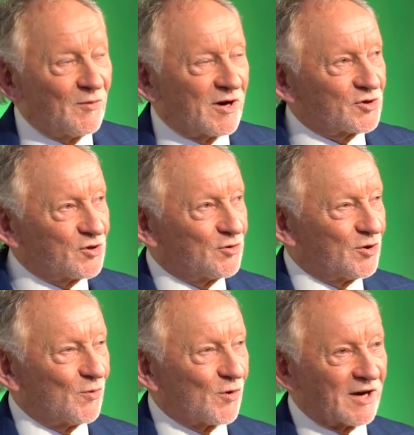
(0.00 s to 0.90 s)
wear a suit
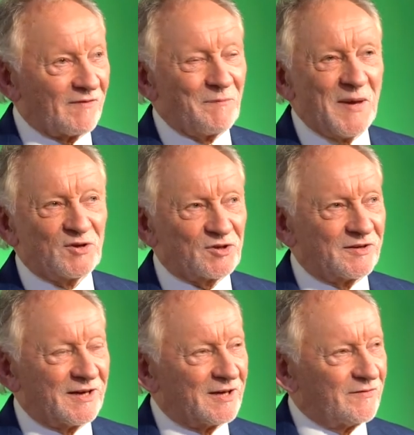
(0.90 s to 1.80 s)
to work and have a pension at
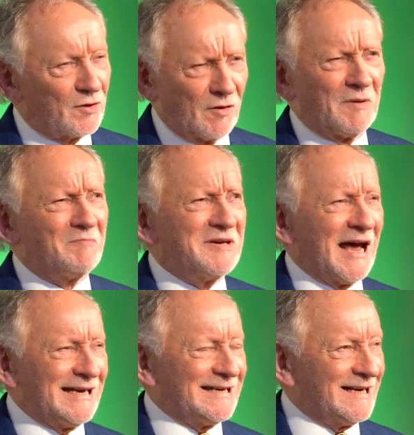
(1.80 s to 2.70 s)
the end of it all. the
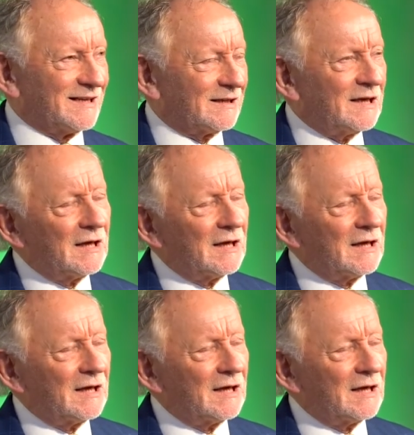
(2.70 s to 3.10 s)
ideal.